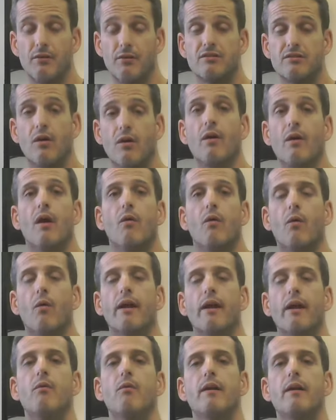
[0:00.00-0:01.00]
So what
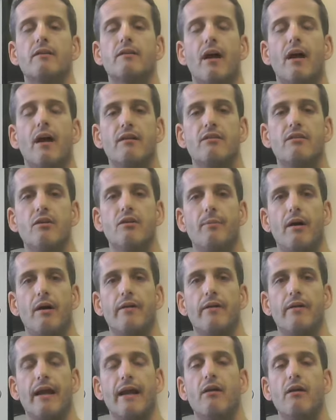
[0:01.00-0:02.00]
I want to talk to you
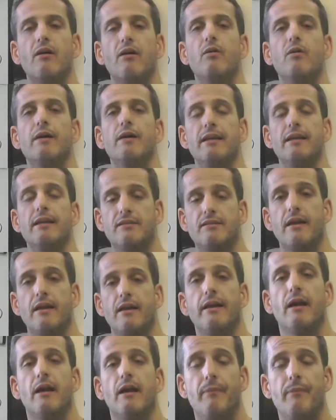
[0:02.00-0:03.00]
about now, though, is
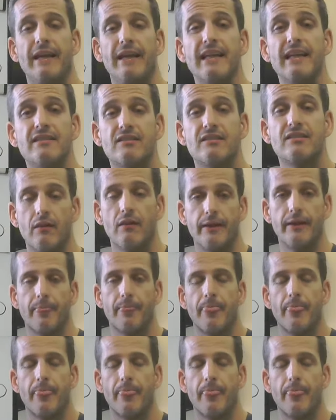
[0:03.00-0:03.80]
insulin.